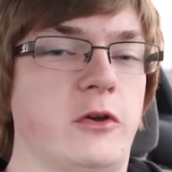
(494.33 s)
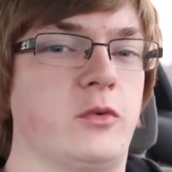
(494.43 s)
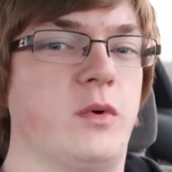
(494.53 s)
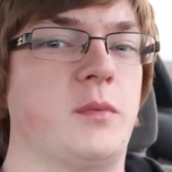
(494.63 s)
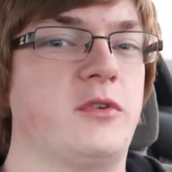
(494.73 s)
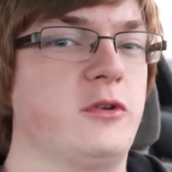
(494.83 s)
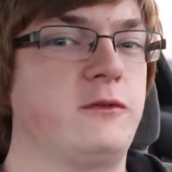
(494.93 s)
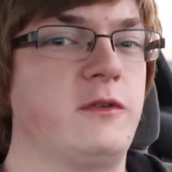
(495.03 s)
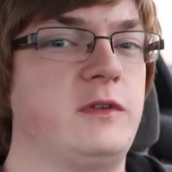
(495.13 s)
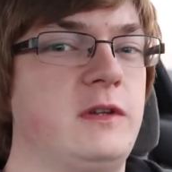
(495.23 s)
I heard one with 2
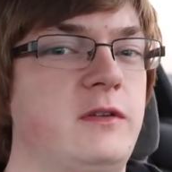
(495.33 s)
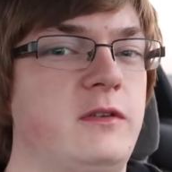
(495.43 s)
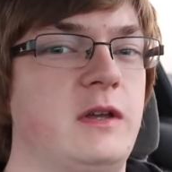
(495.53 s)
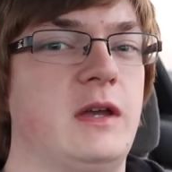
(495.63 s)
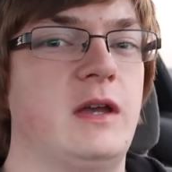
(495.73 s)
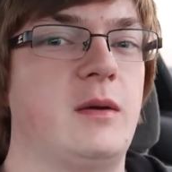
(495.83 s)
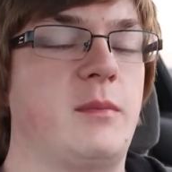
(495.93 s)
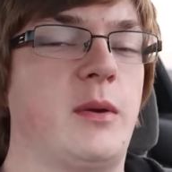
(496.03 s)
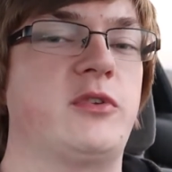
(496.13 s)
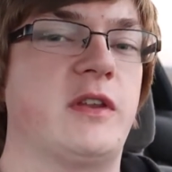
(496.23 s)
15s,
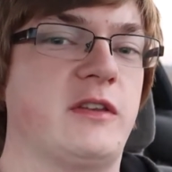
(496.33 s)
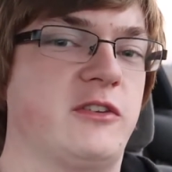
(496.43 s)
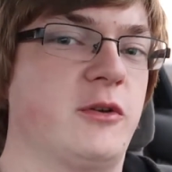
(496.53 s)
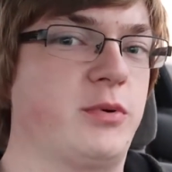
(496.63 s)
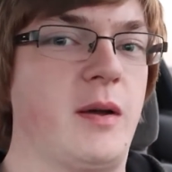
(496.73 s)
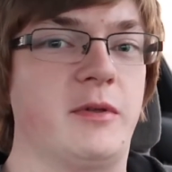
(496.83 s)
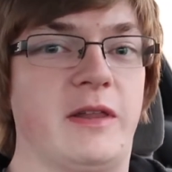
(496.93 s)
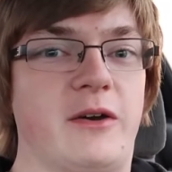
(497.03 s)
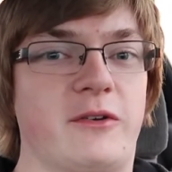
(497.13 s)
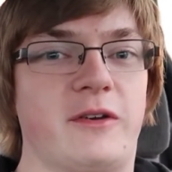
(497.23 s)
but I would say that's still probably
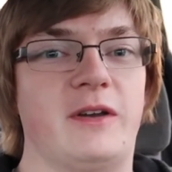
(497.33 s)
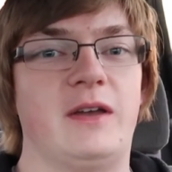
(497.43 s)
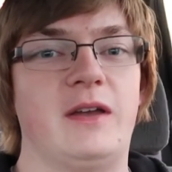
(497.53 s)
louder.